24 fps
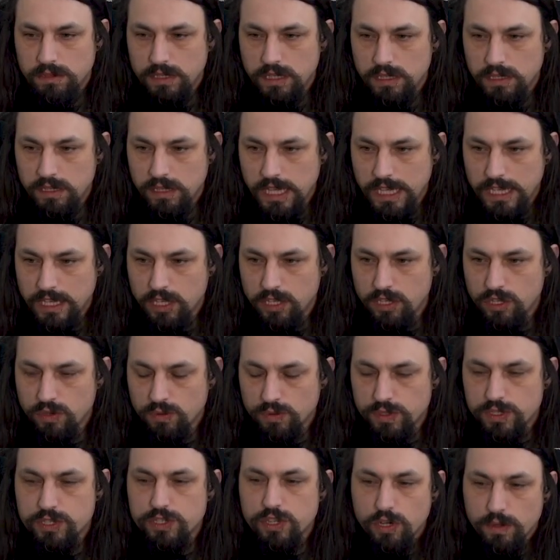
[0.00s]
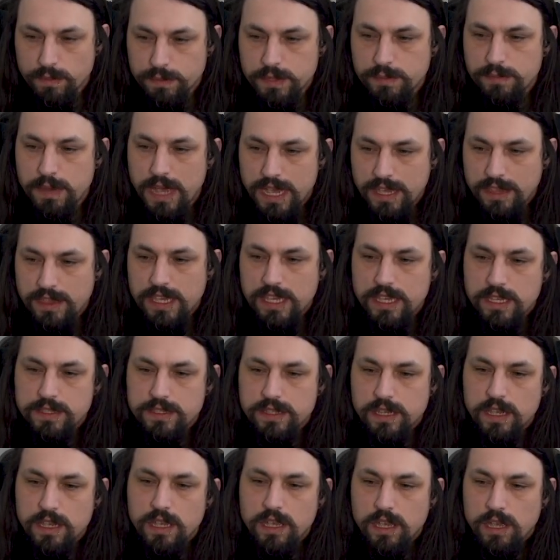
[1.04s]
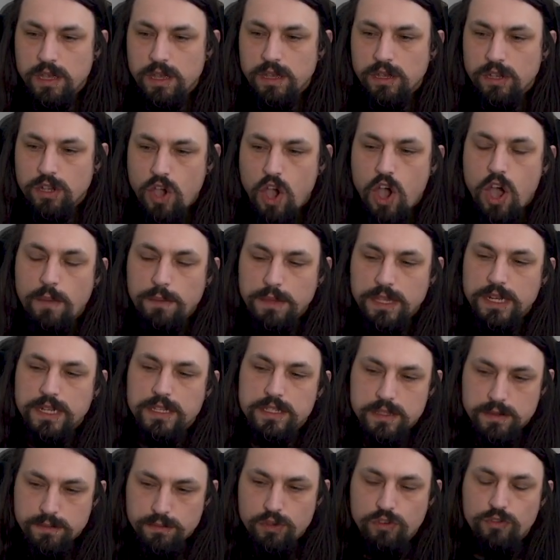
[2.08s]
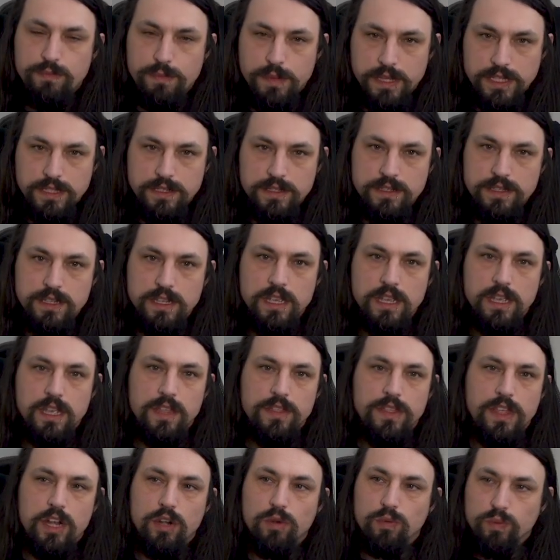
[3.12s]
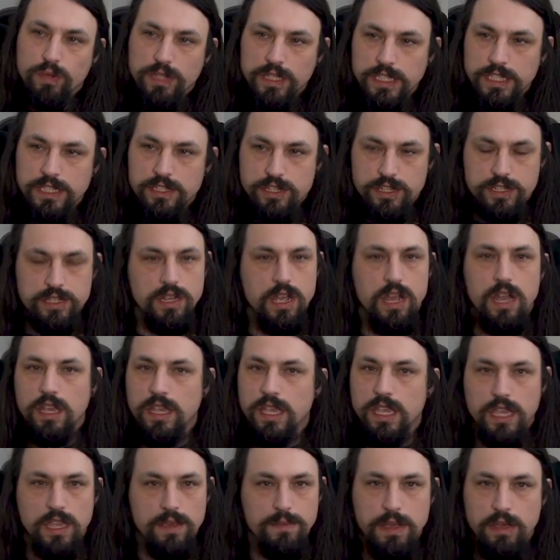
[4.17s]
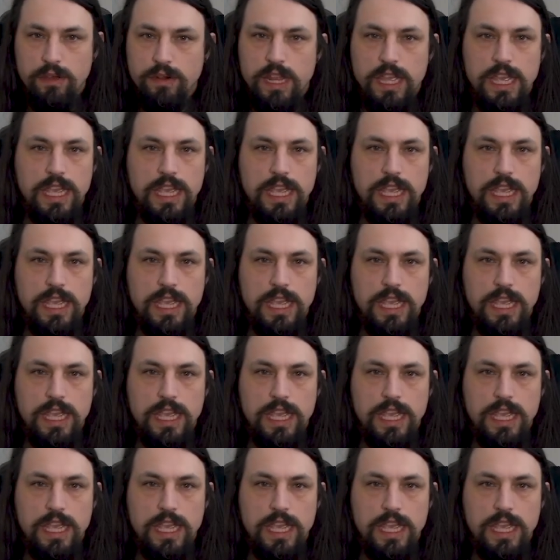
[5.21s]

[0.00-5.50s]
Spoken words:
like usurped by these communist movements that are really just talking about a